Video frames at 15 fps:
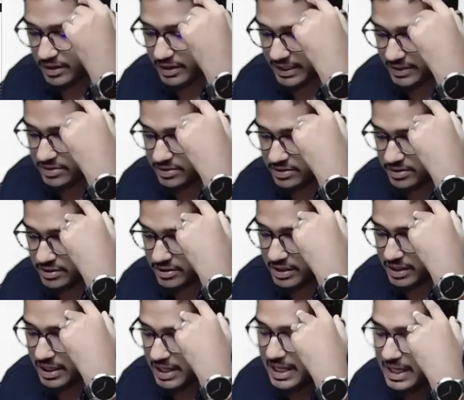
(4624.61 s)
Next.
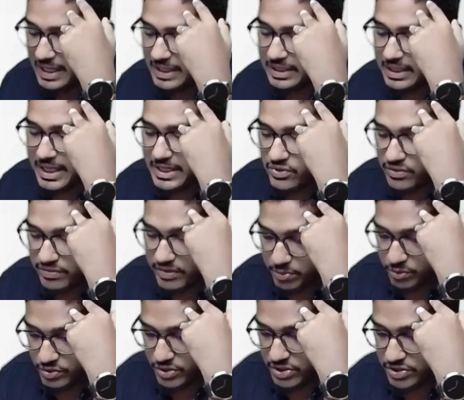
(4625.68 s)
In the case of a
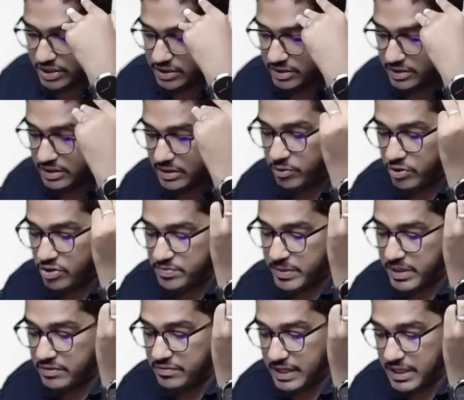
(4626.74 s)
projection, the
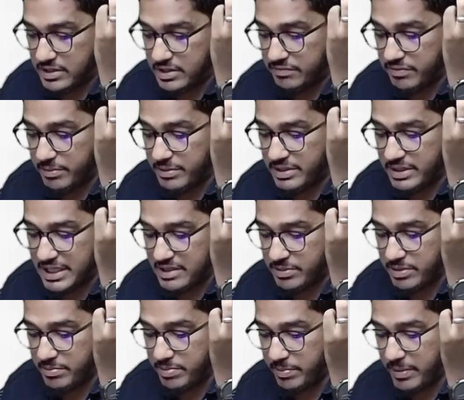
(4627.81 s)
prospective financial information has
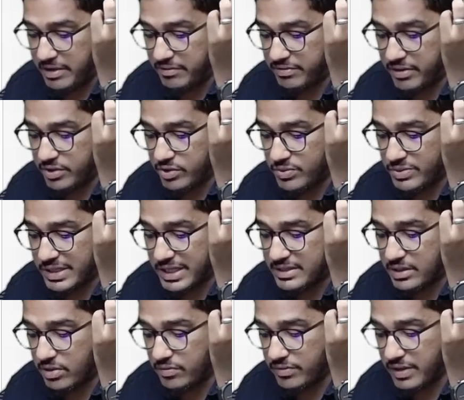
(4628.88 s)
been prepared for using a
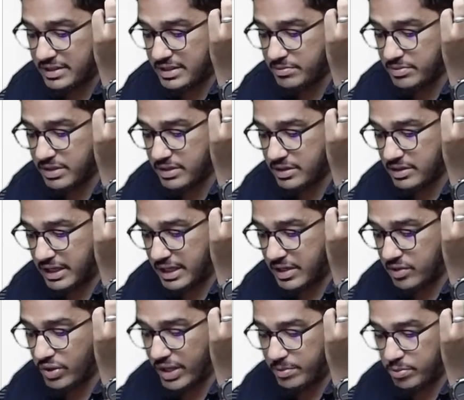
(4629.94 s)
set of assumptions that
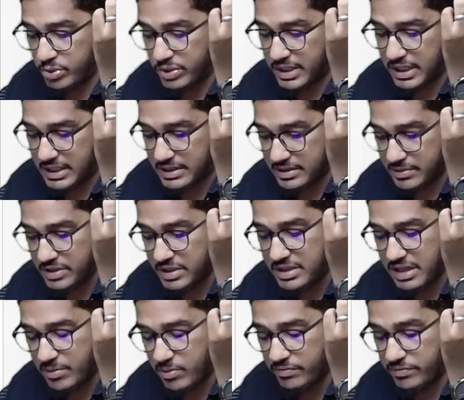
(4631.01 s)
include hypothetical
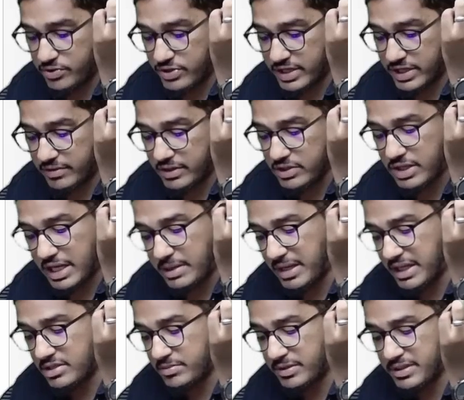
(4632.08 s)
assumptions about future events and
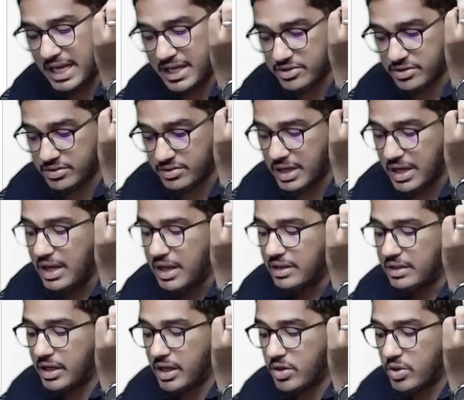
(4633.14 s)
management's actions
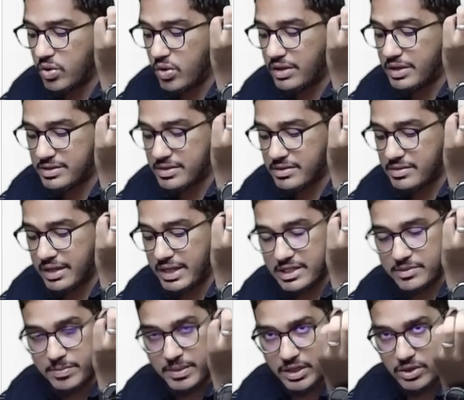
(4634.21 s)
that are not necessarily
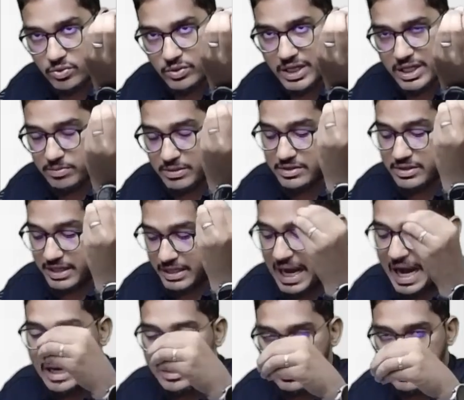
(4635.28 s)
expected to take place.
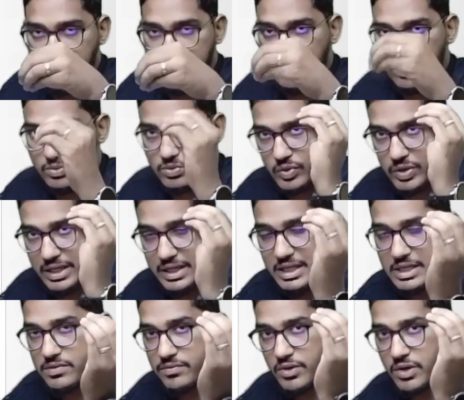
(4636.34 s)
Add this line also. In
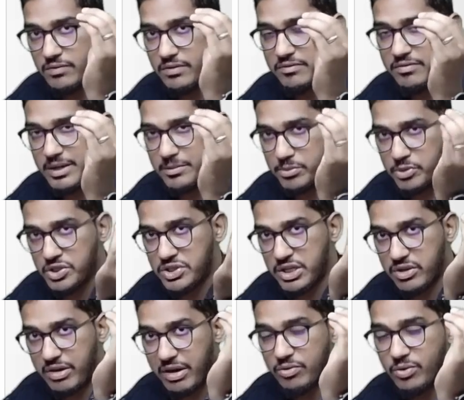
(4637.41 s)
case if you are verifying
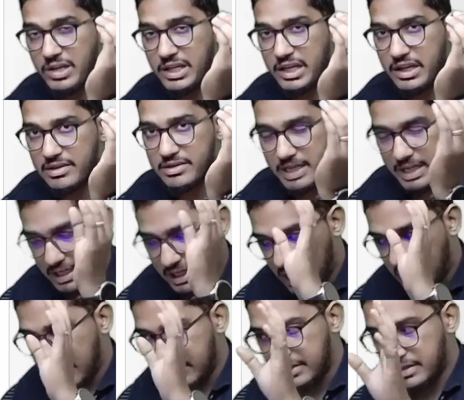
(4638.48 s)
projection, you have to clearly say
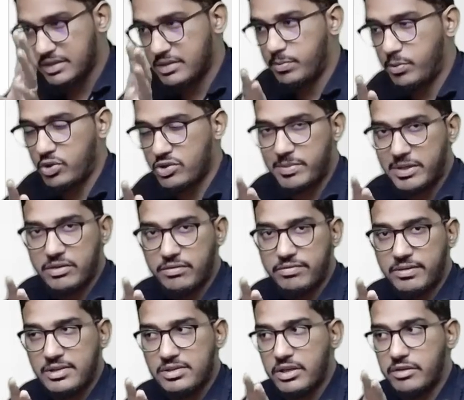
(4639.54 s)
these prospective
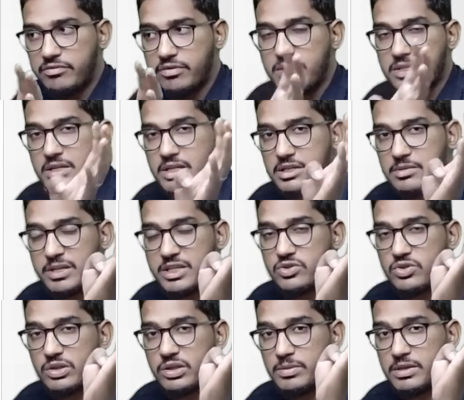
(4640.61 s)
financial information is
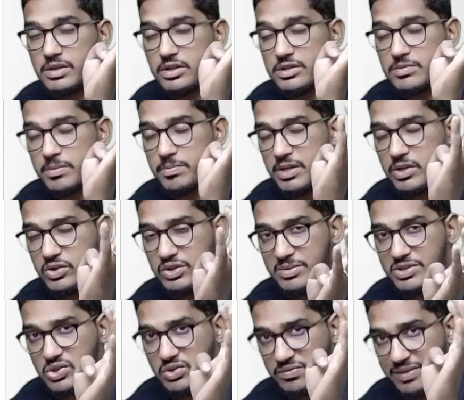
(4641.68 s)
prepared on the
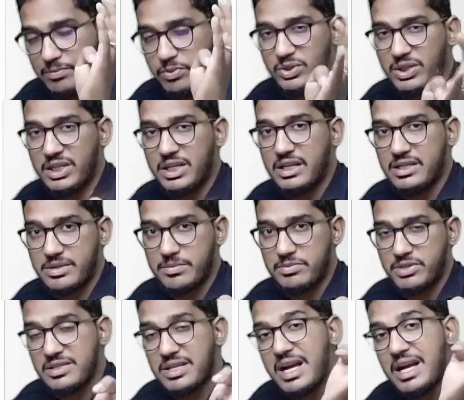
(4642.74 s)
basis of hypothetical
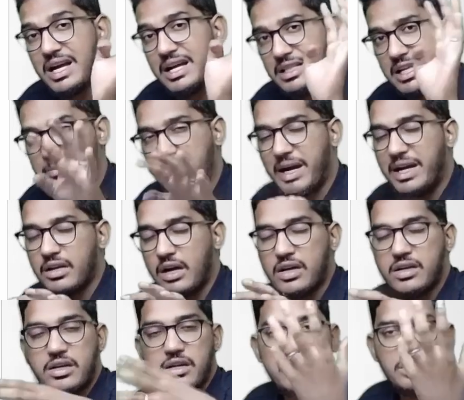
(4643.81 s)
assumptions. They might
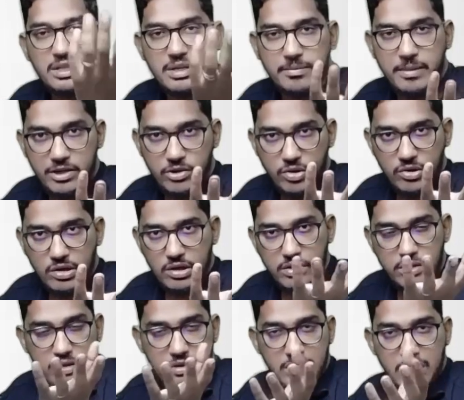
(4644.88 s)
occur, they might not
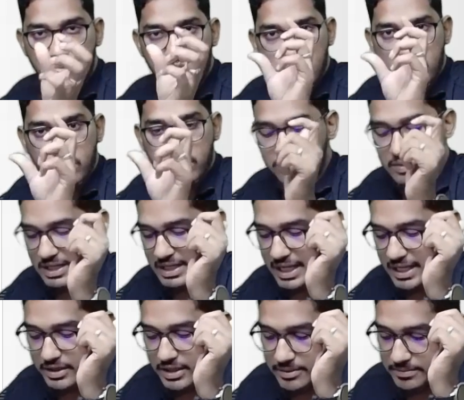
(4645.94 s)
occur. That also you give the
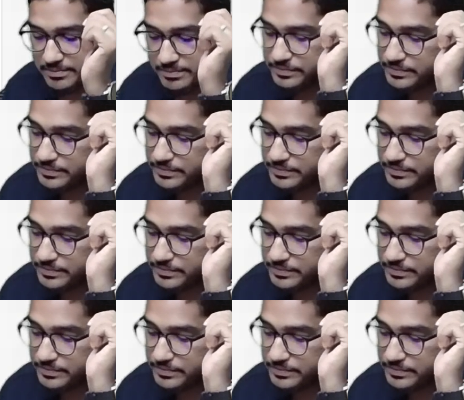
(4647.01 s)
clarity.